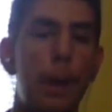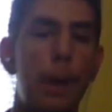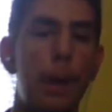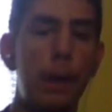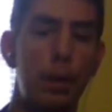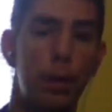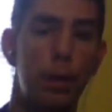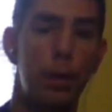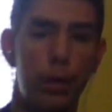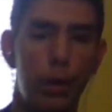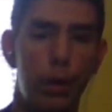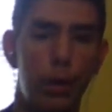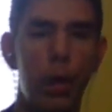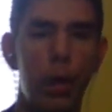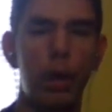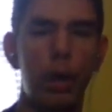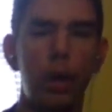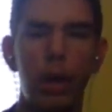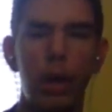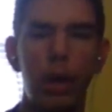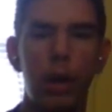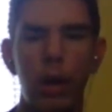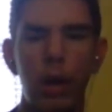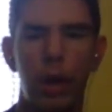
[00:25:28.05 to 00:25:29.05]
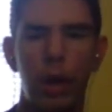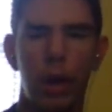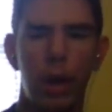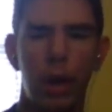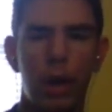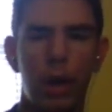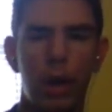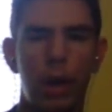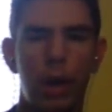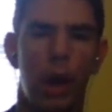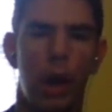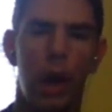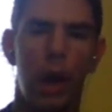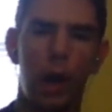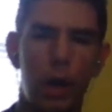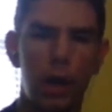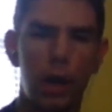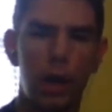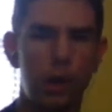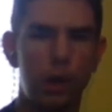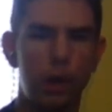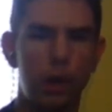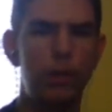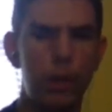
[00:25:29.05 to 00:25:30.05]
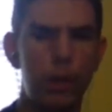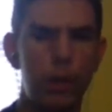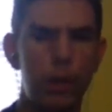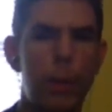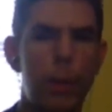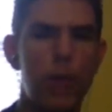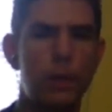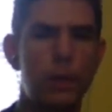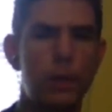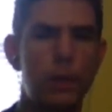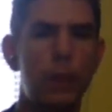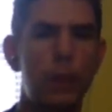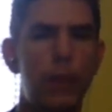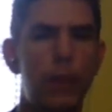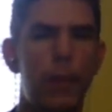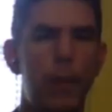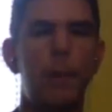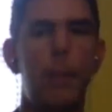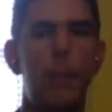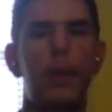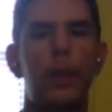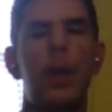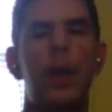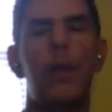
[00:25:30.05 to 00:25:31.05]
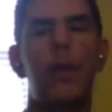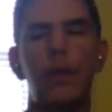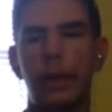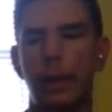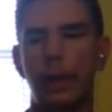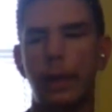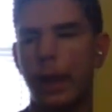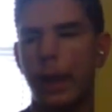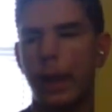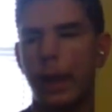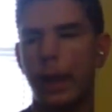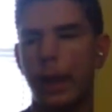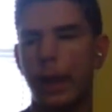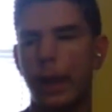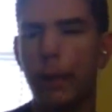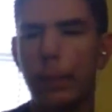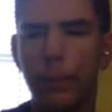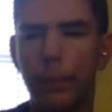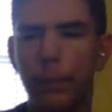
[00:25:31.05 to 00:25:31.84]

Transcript: news on it, you best believe I'm going to be covering that up.